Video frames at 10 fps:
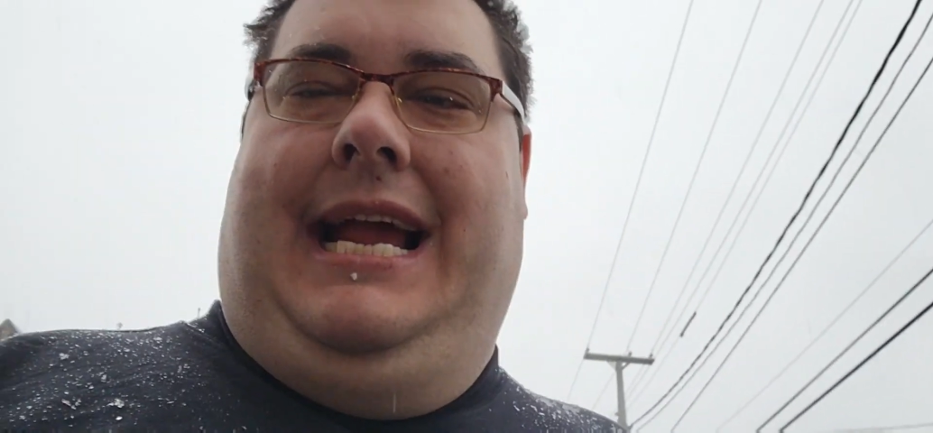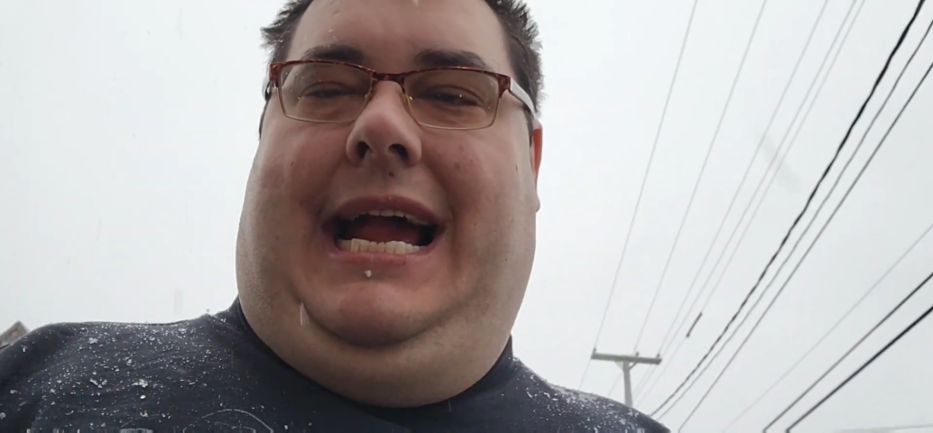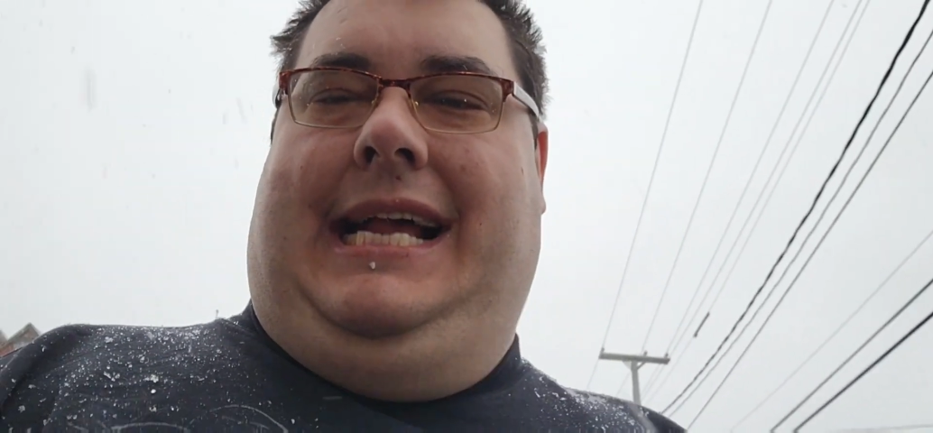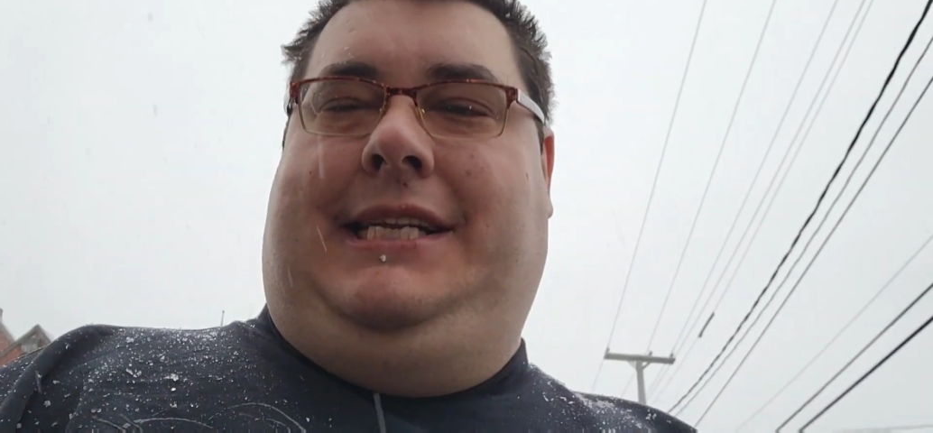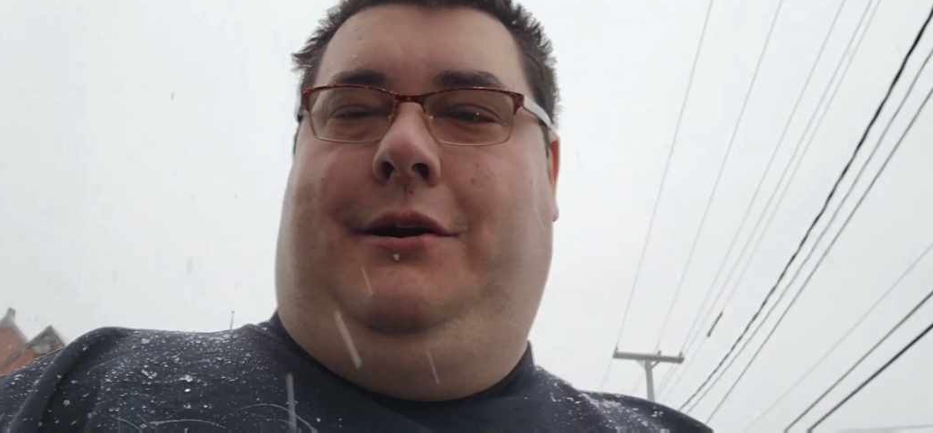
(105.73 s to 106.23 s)

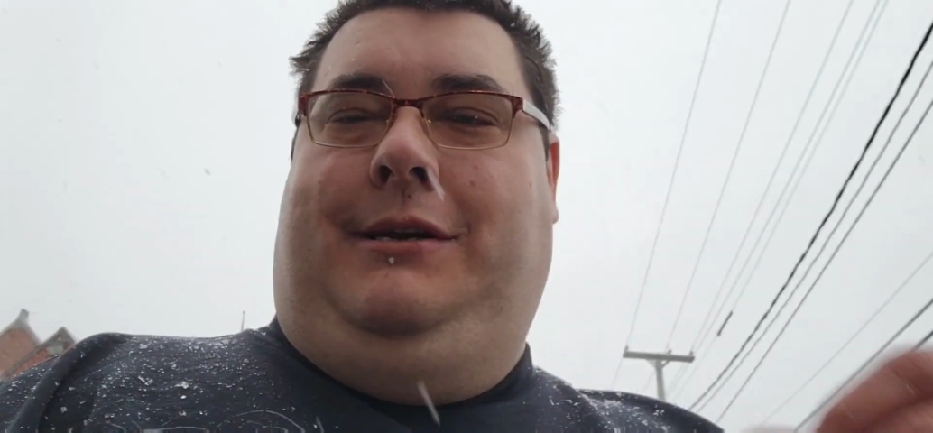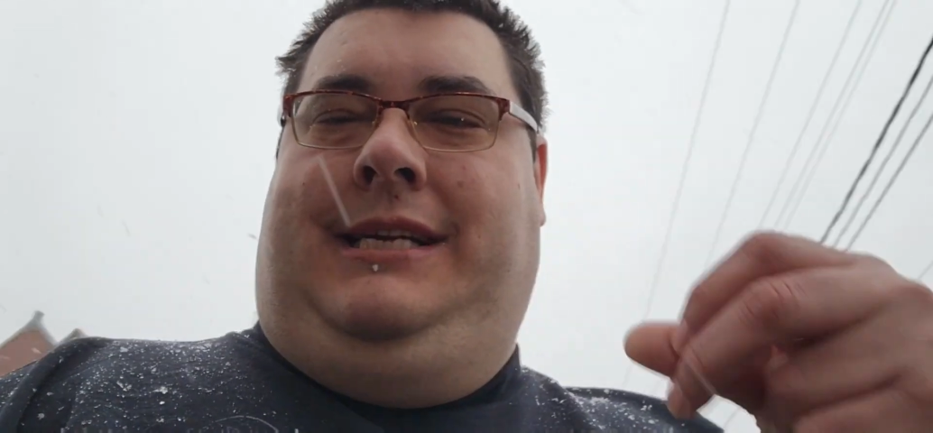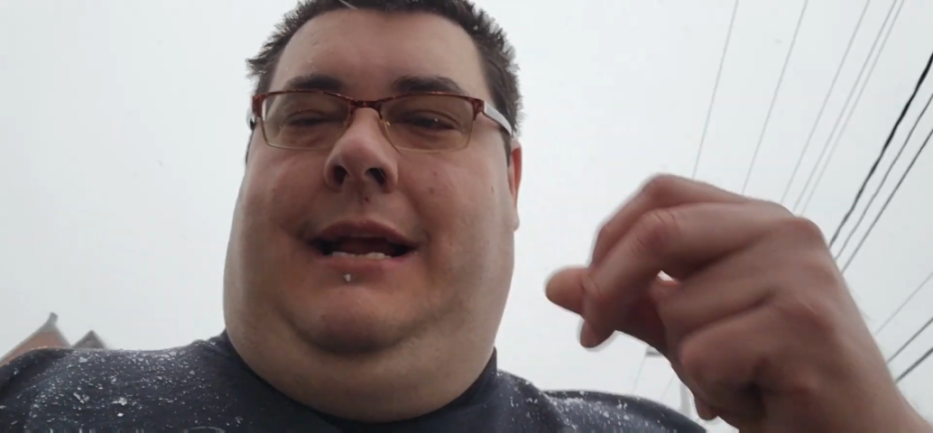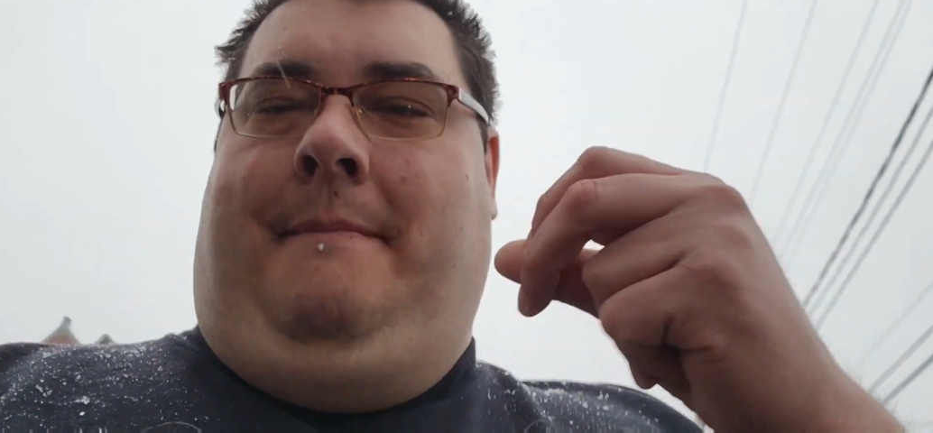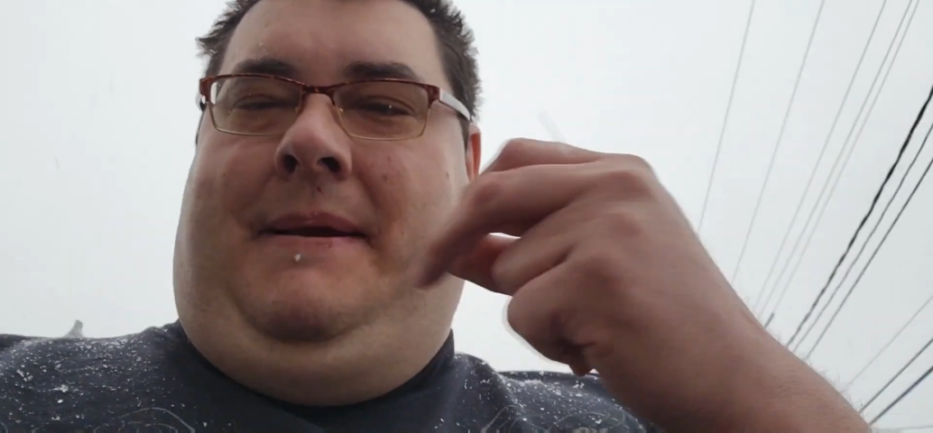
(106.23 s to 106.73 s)
As always,
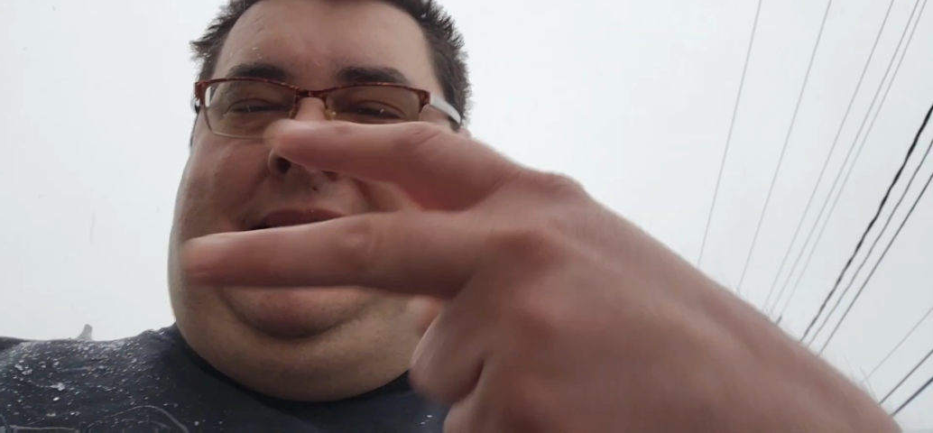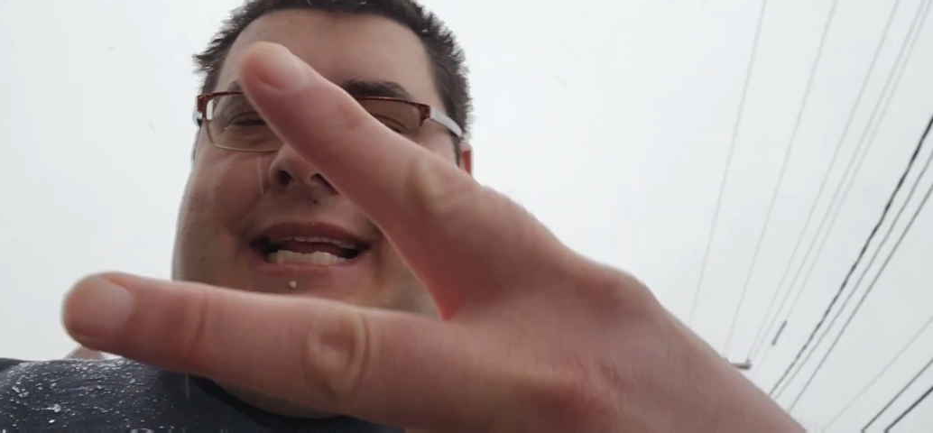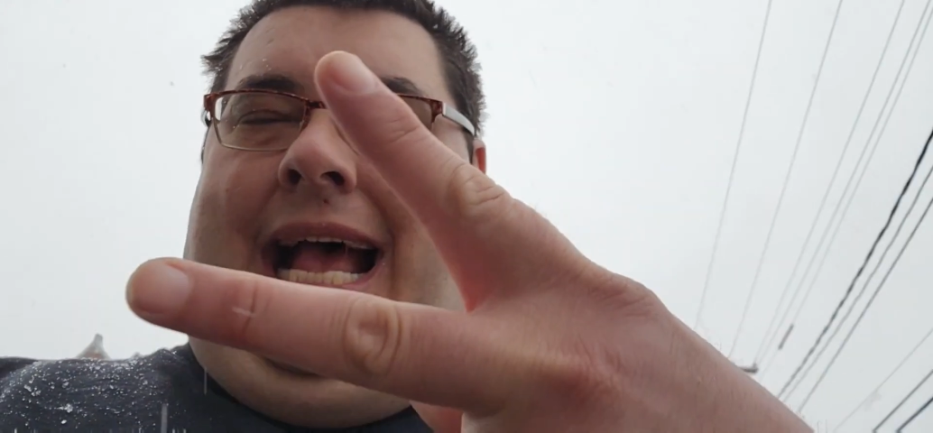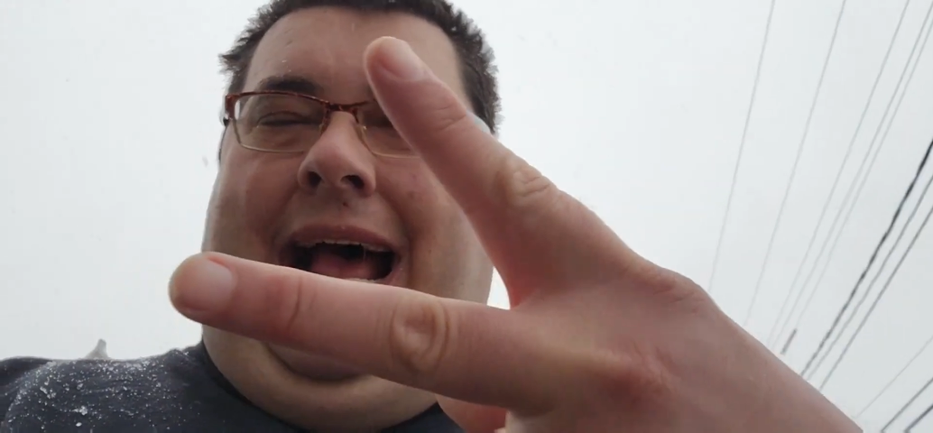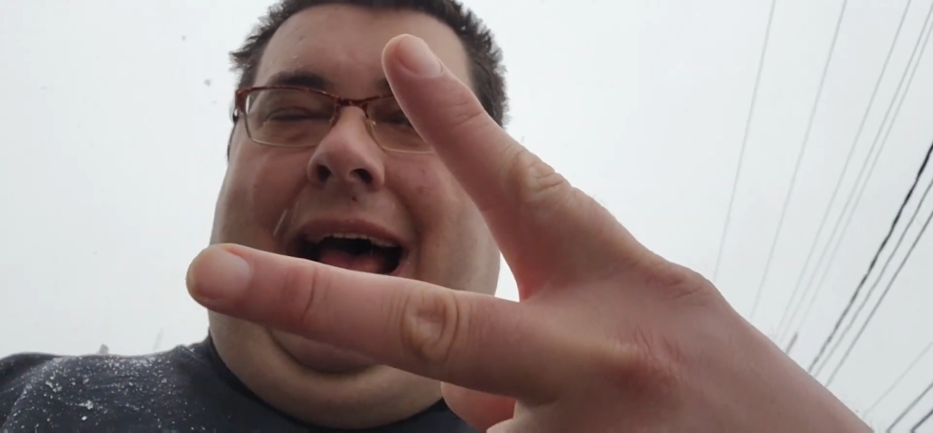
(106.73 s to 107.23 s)
peace
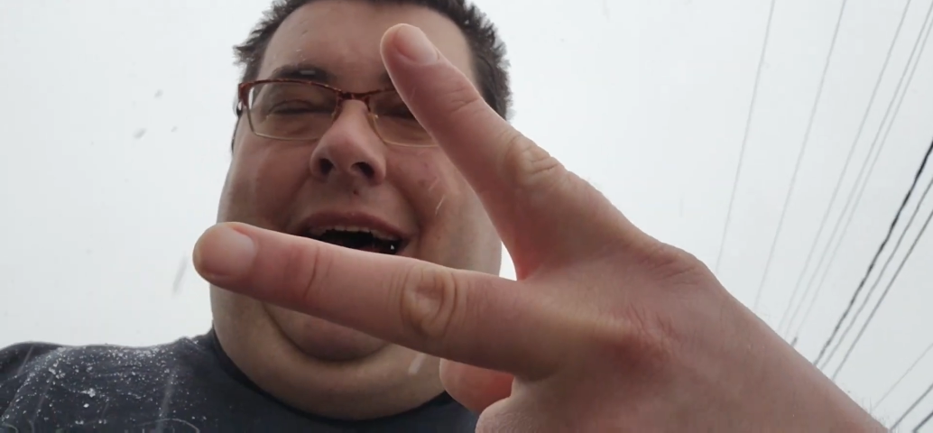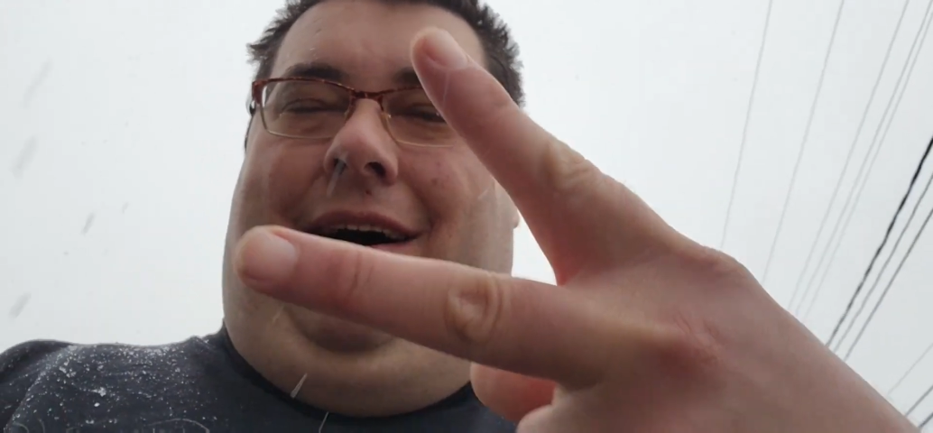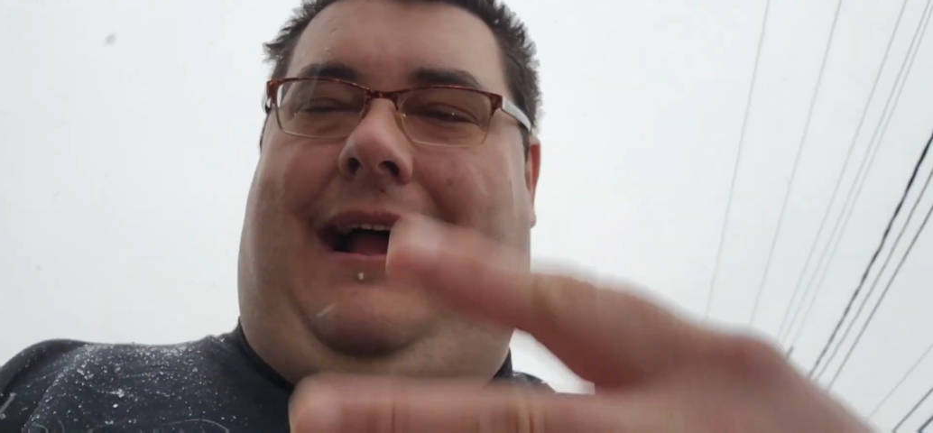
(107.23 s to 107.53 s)
out.